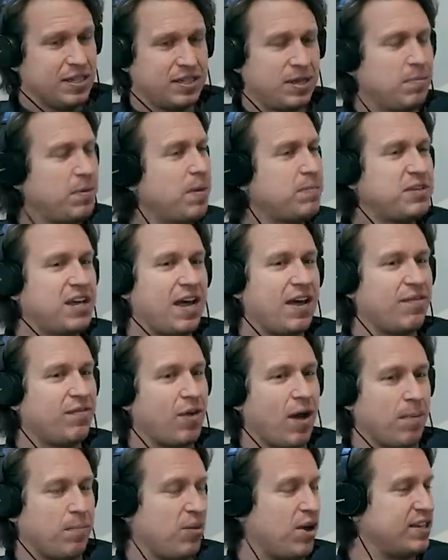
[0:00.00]
Sometimes
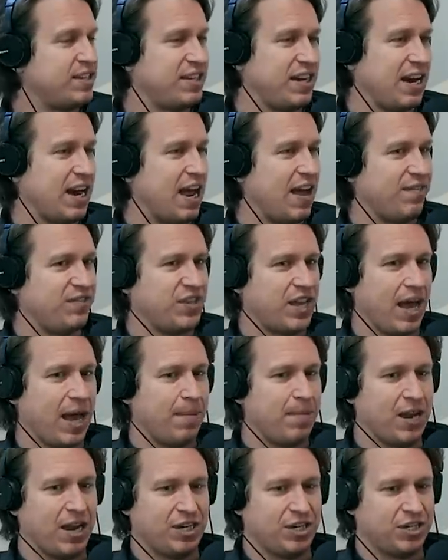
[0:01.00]
I'm rested and I have
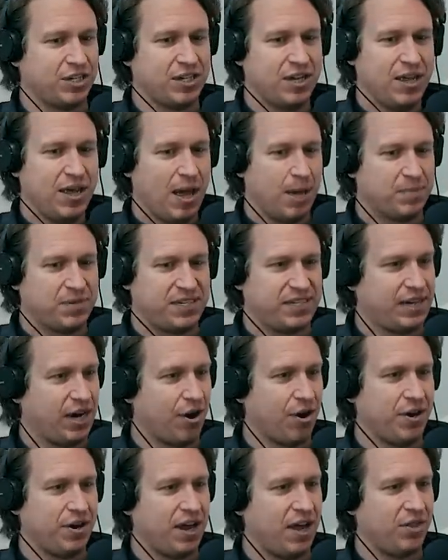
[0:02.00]
time and I'm
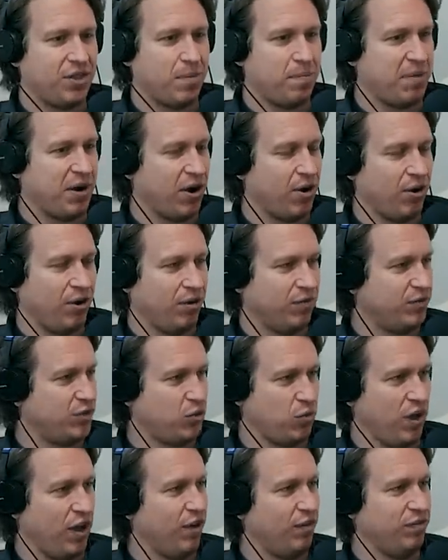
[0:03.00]
staring down the barrel of
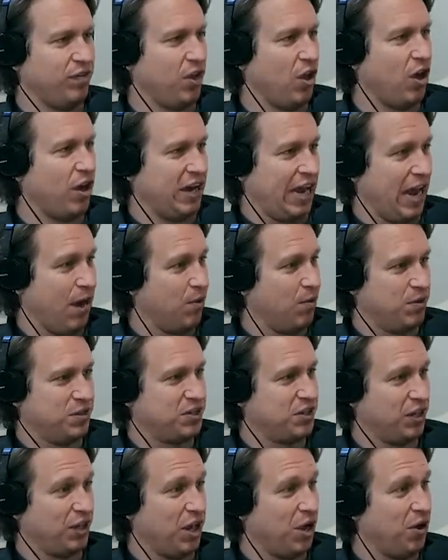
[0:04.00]
12 long hours
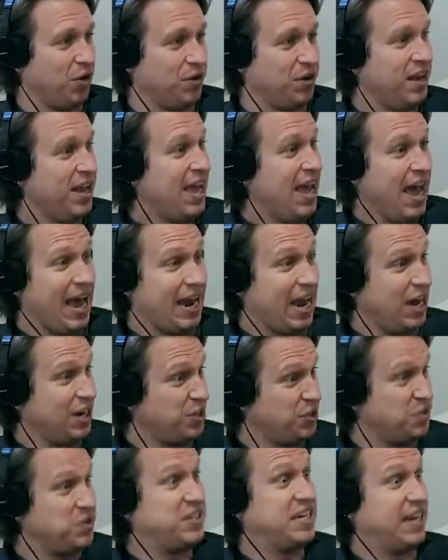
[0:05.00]
alone and I
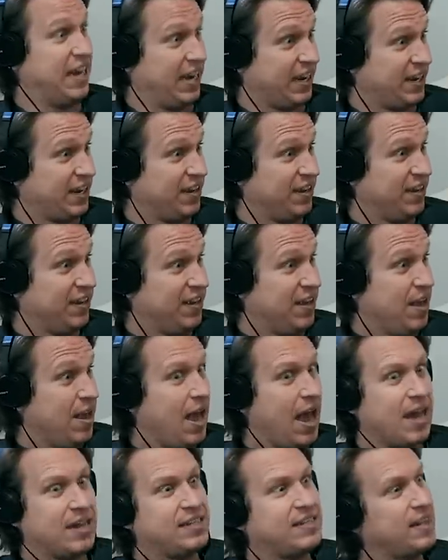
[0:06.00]
do dick.
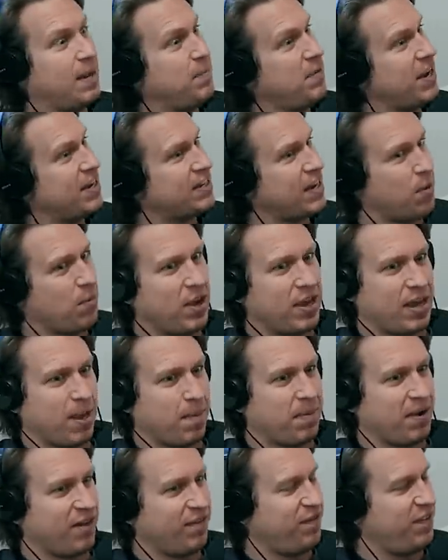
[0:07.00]
Yeah. And some days I wake
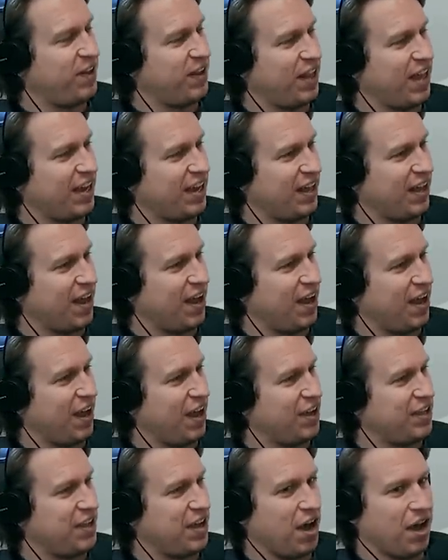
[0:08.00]
up and I feel like a
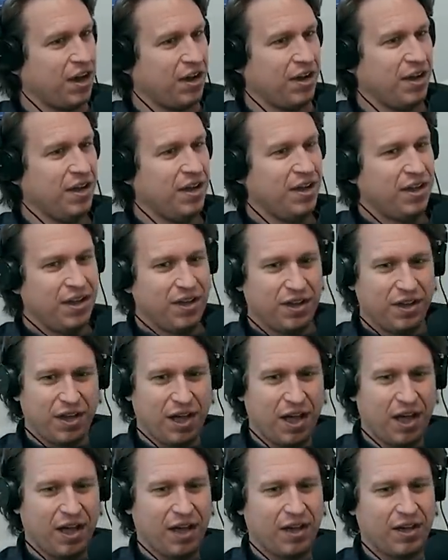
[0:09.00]
young
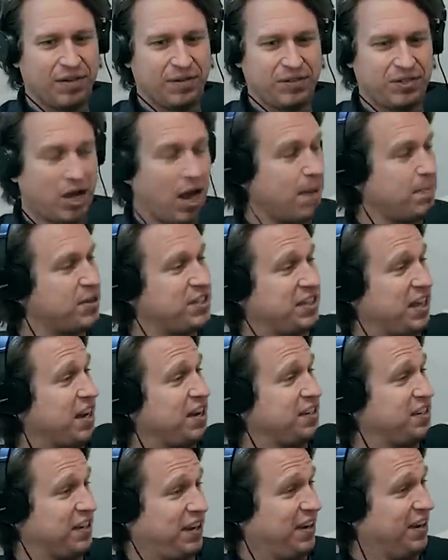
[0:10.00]
Thomas
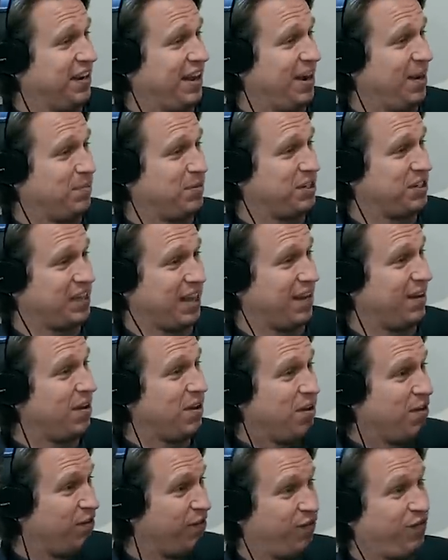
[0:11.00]
Edison. And I'm just like
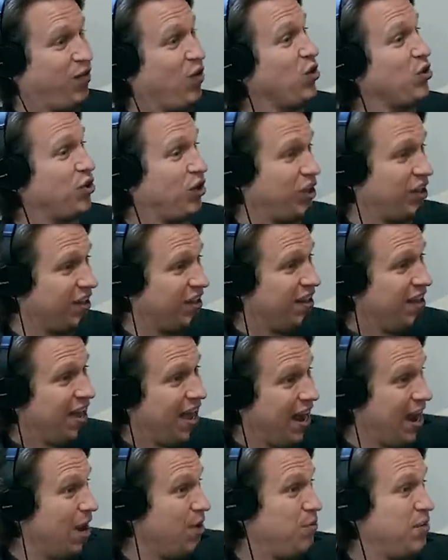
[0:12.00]
fertile. Yeah.
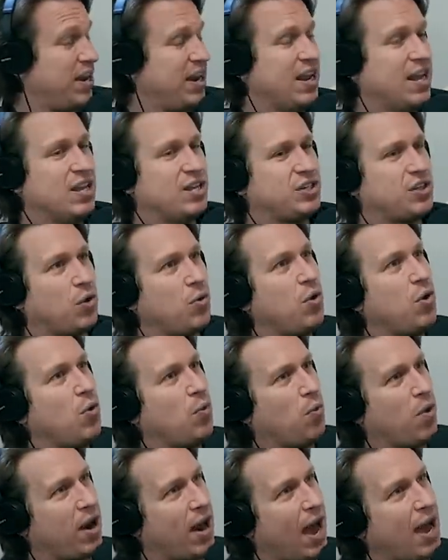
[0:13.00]
And I read. So
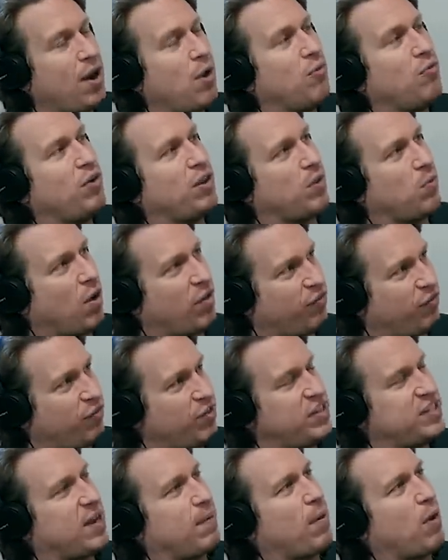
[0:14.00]
what I don't really want
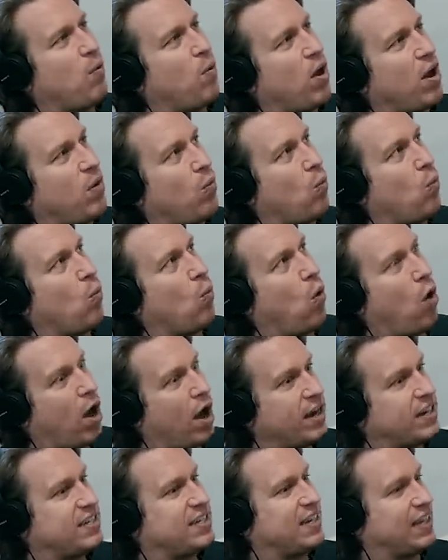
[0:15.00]
free time. I
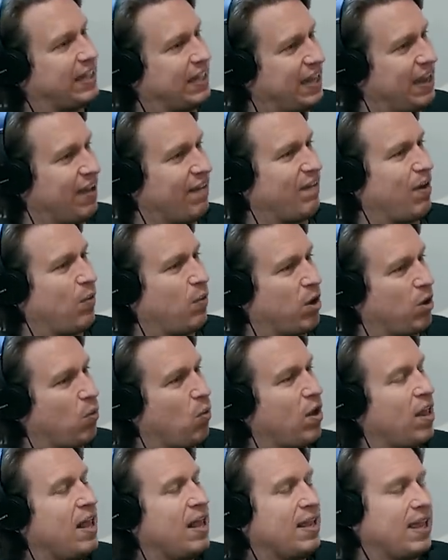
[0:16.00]
want to live. I want
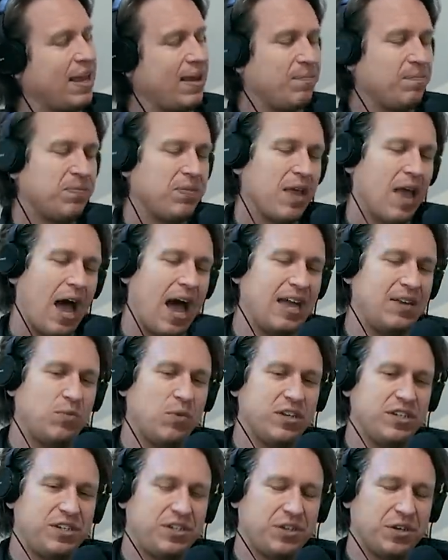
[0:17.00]
to like. Yeah. I
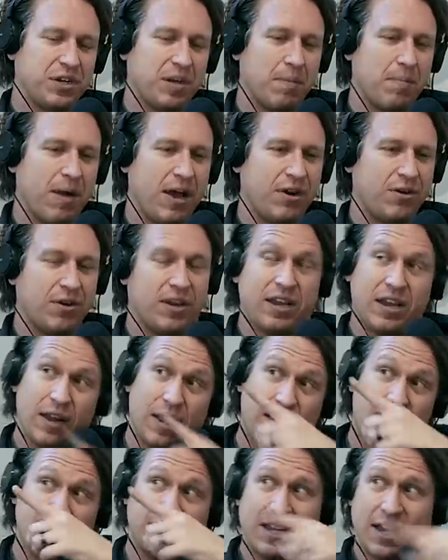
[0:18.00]
once took
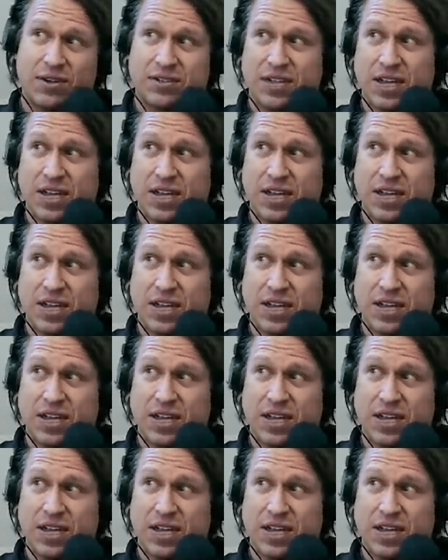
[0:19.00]
at this house.